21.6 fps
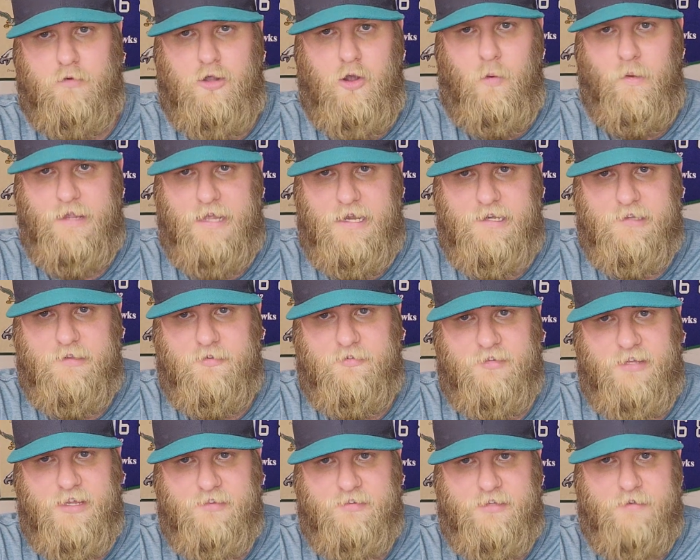Going into the
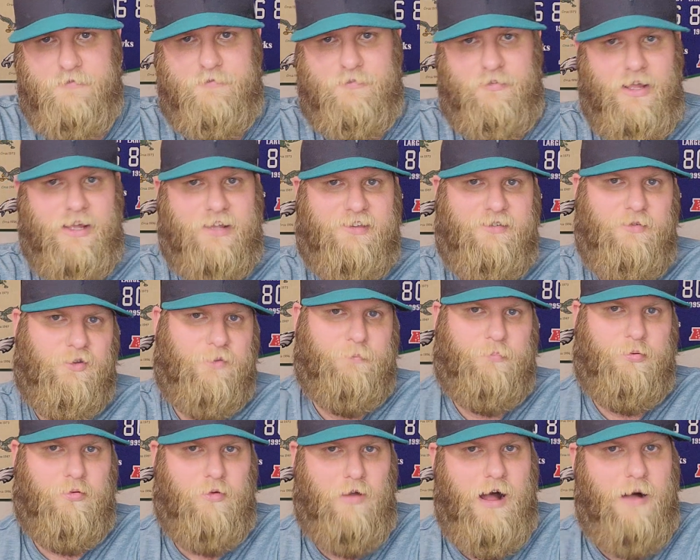season, Flexa was
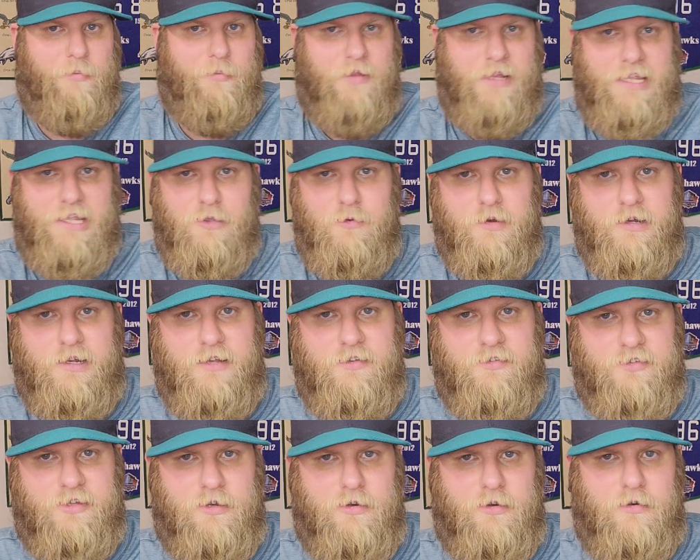probably, you would
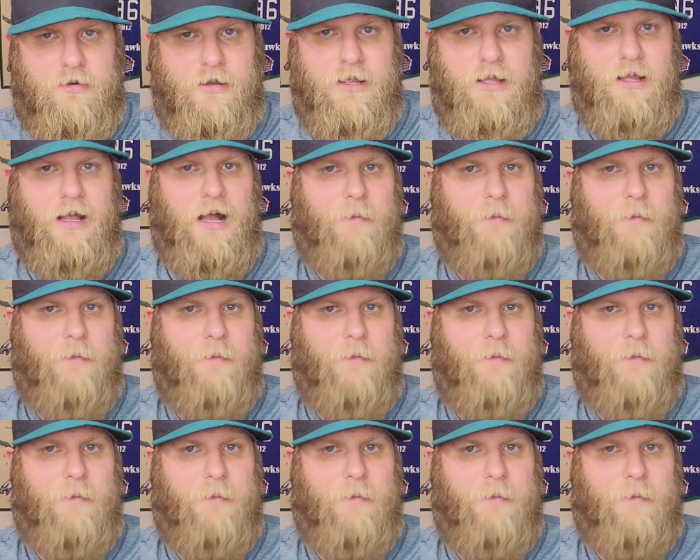consider,